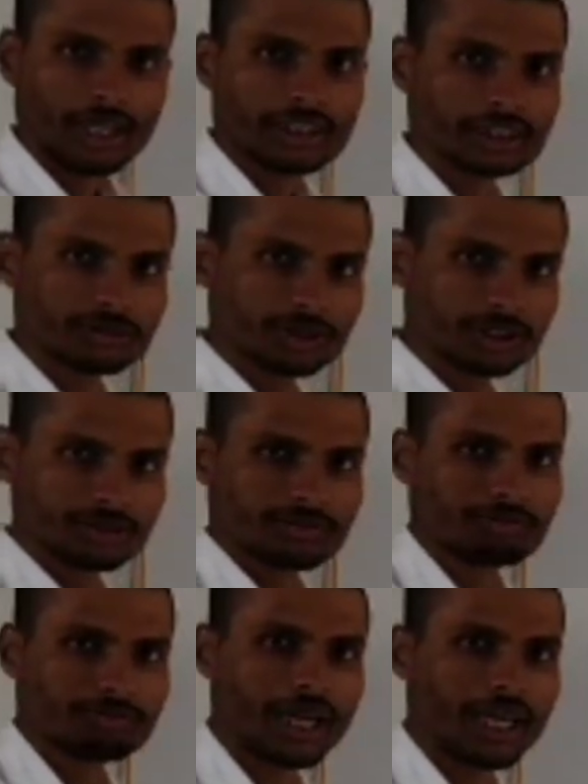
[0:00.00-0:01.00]
Minus
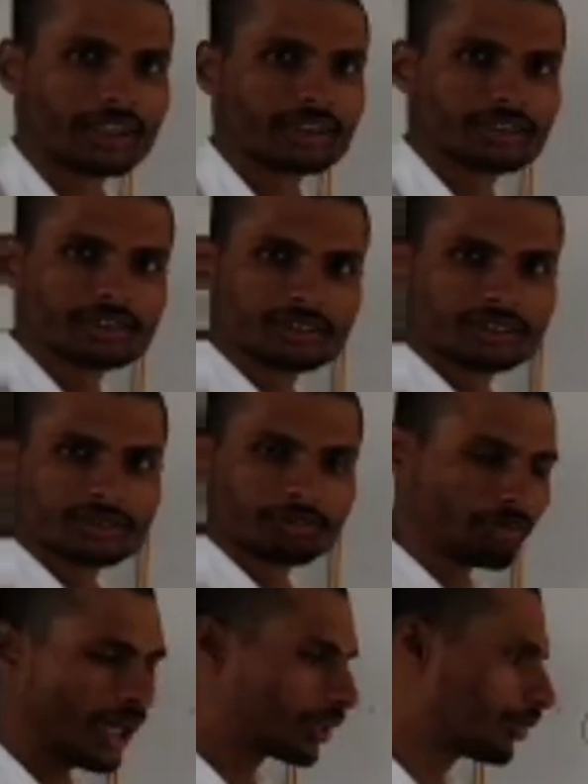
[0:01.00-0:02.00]
means
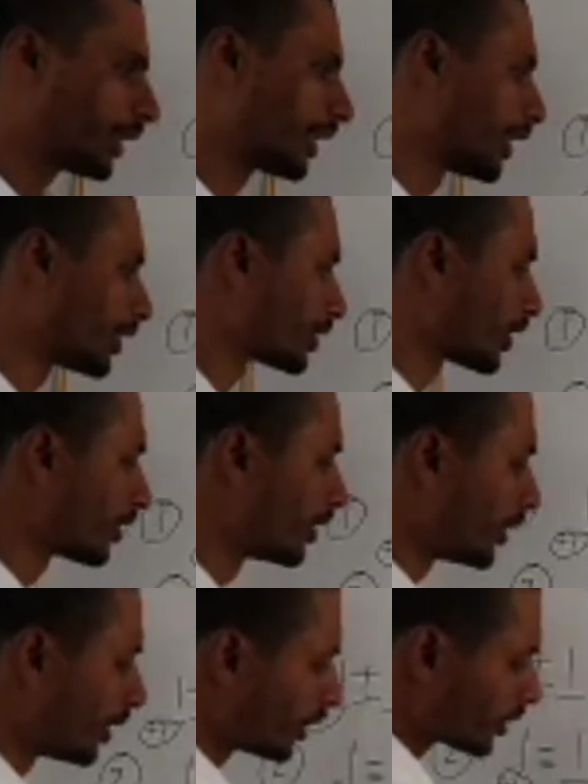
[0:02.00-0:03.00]
back. Backward direction.
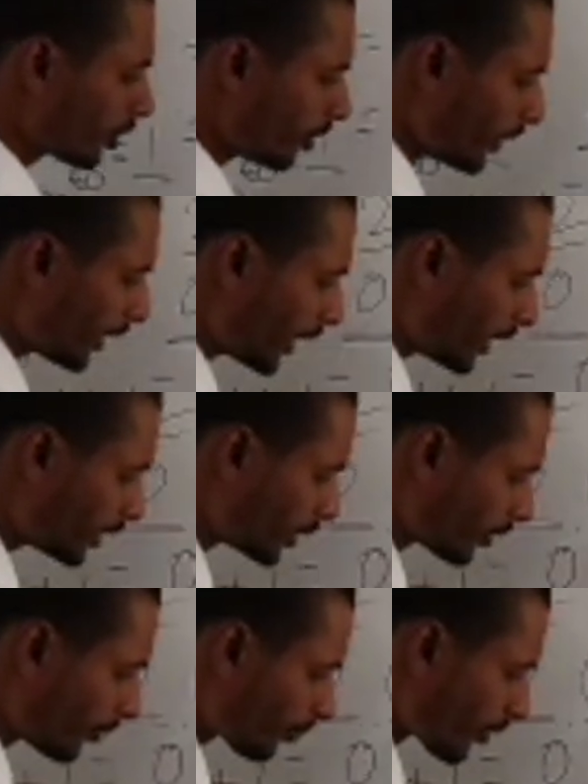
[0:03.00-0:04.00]
So you will reach
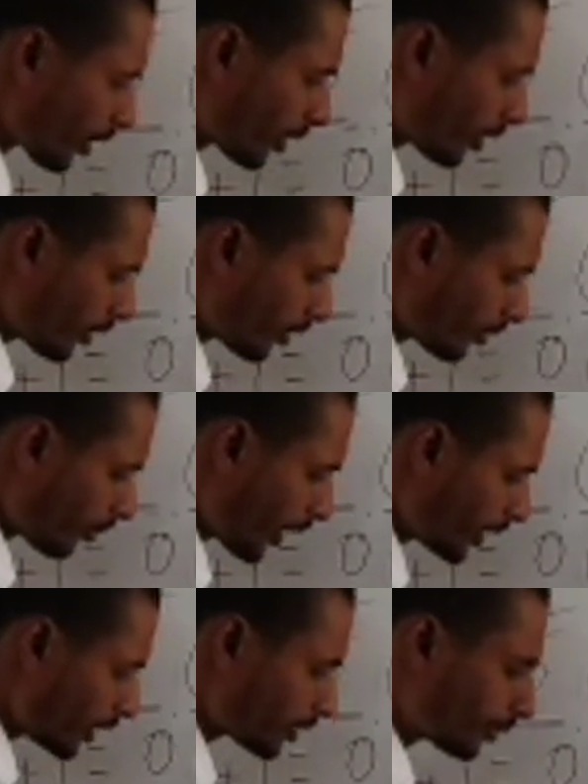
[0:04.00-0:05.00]

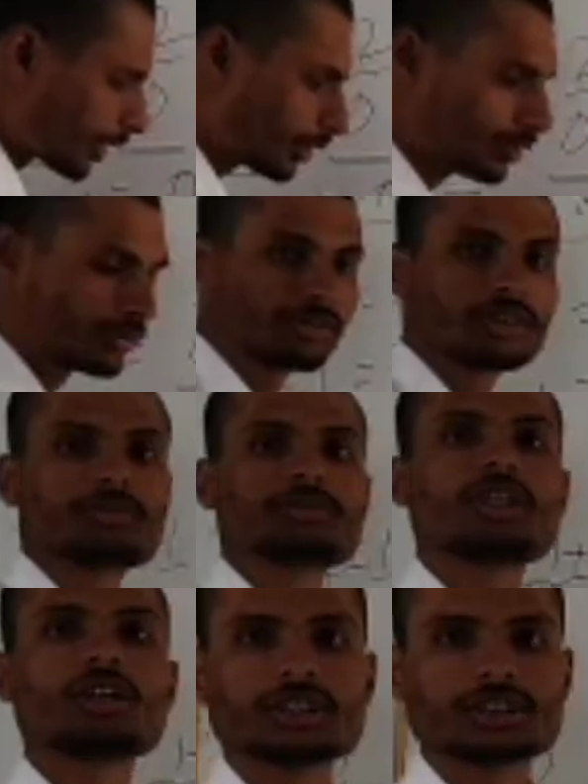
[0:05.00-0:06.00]
-1 from
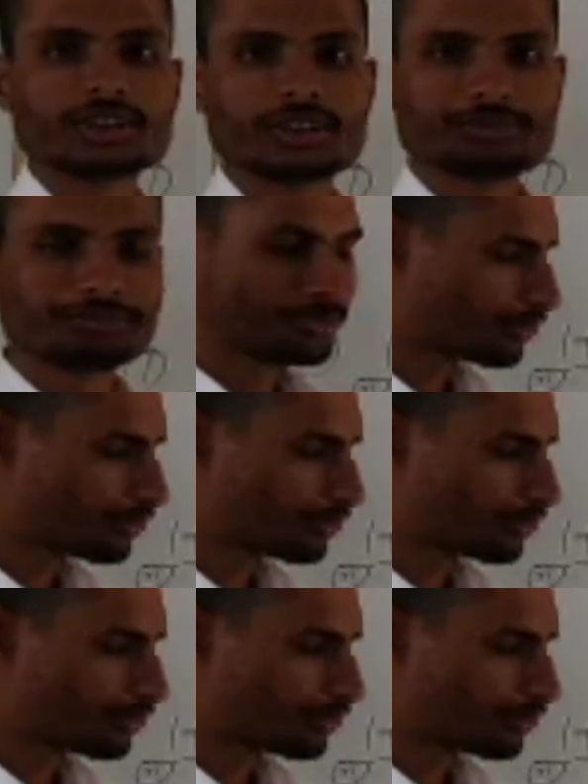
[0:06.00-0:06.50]
the origin.